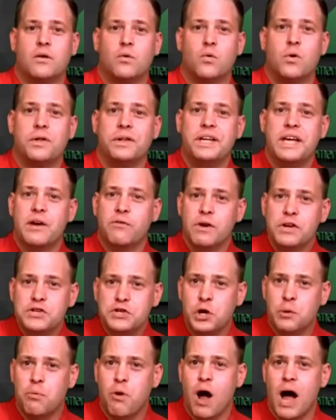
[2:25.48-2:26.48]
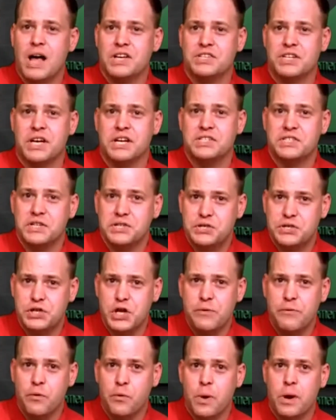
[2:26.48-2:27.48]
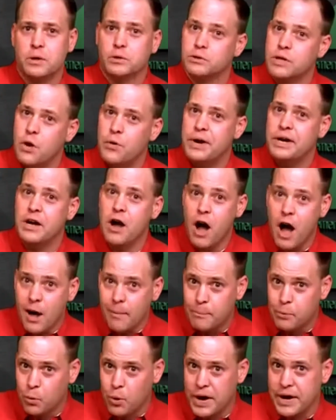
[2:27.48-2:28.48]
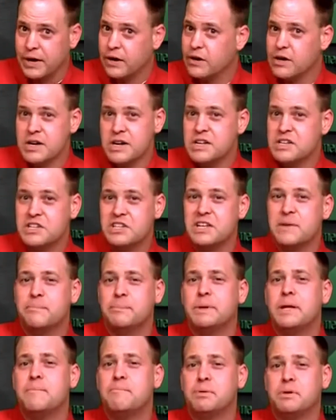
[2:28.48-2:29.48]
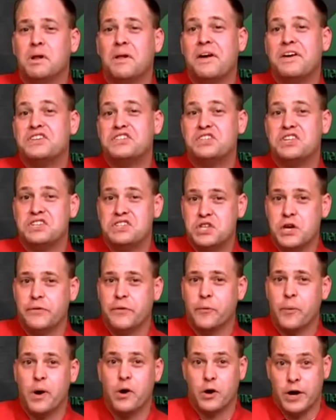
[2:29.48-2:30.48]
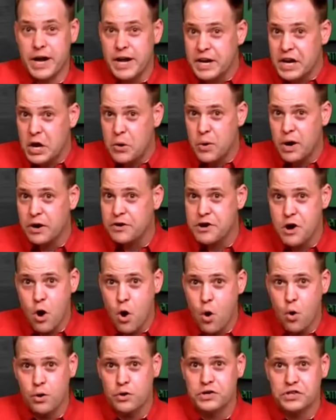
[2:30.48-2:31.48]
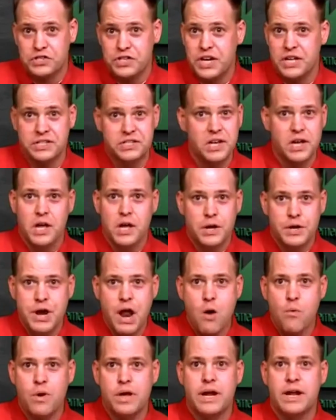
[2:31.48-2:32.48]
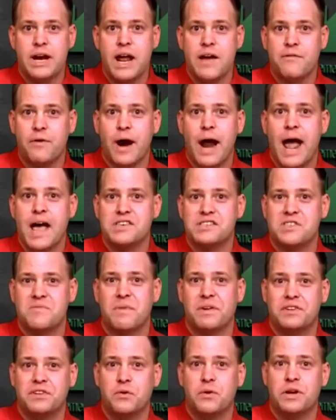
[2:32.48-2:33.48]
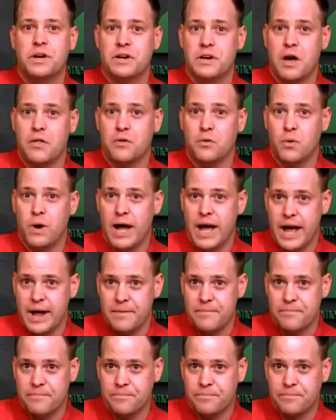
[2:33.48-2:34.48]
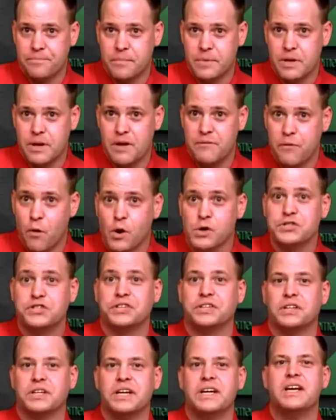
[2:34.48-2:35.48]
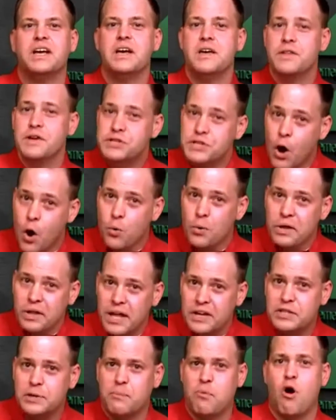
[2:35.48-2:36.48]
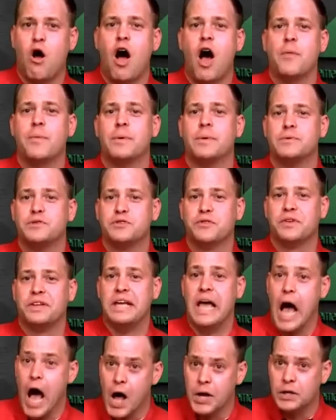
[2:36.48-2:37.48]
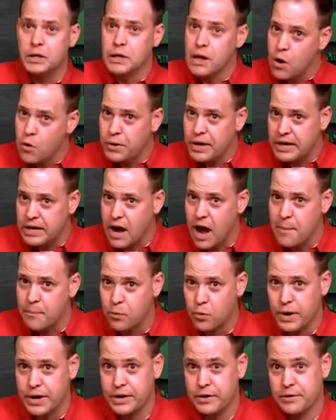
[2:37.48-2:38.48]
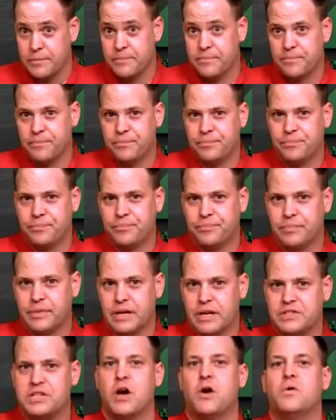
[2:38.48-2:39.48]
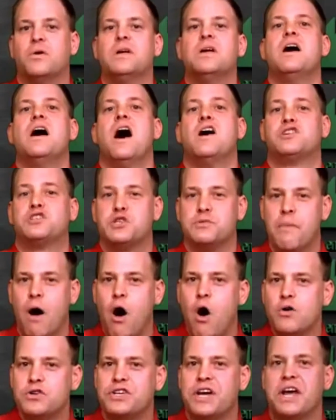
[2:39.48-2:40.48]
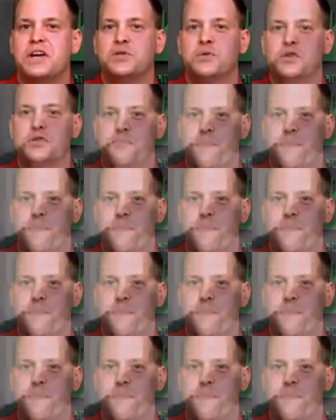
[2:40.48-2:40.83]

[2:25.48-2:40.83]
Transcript: Well, in the original process, the silverware loading operator simply placed the silverware anywhere in the holder, since no one had ever asked them to do it in another way. Unfortunately, this only led to problems for the unloading operator. So, a small change was